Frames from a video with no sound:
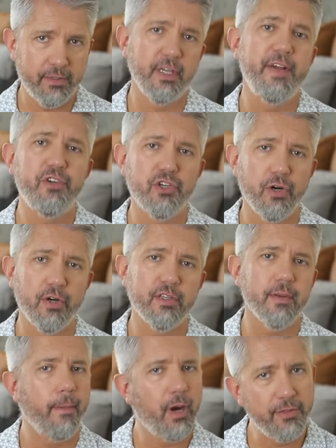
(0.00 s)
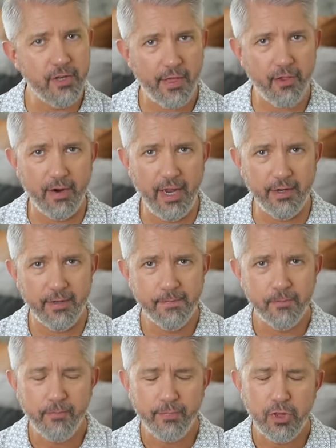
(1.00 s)
sleeve shirts on the other end.
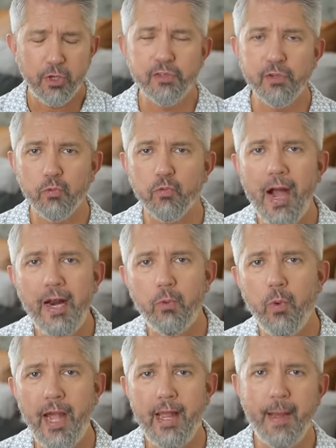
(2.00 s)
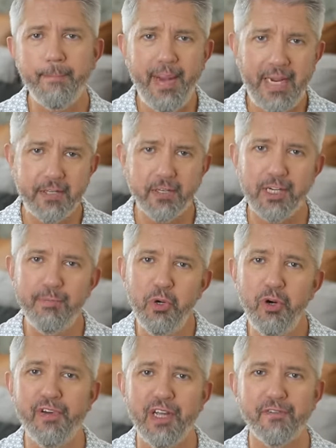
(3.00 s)
So right away, I'm basically
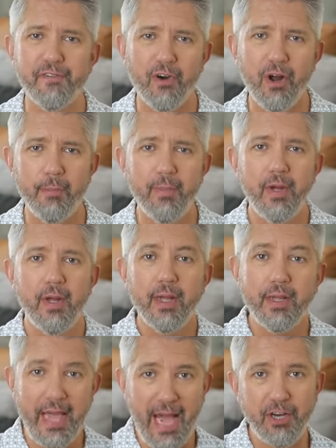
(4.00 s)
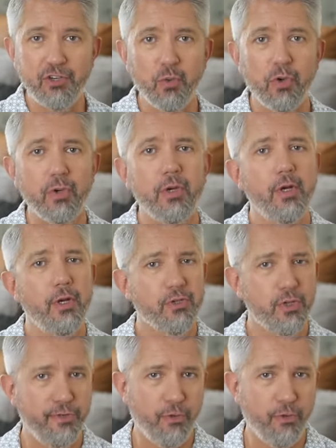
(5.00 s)
moving from casual to